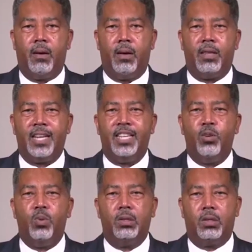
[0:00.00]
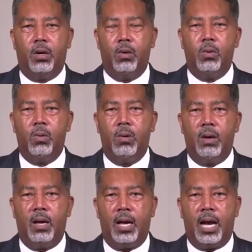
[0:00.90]
that they will go
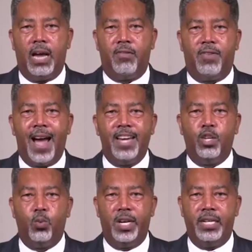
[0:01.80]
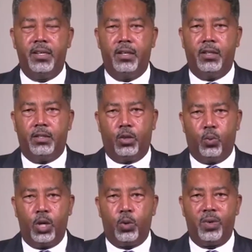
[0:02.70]
and find a way to
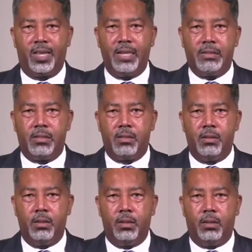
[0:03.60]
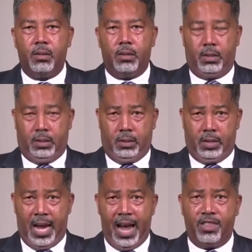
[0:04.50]
work with us
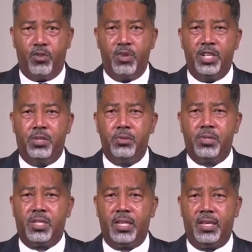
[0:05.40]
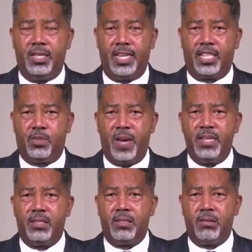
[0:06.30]
to either reduce the
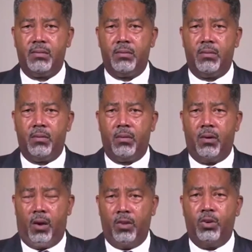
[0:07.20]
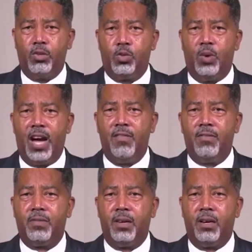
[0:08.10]
expense or those who
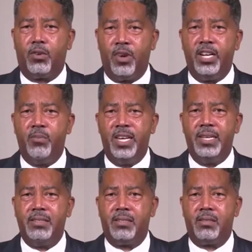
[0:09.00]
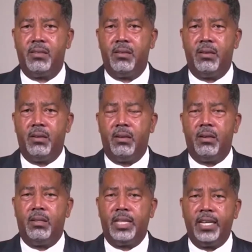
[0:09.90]
have a greater means
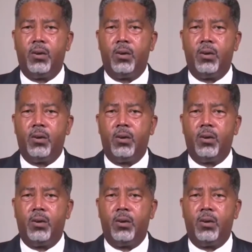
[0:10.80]
take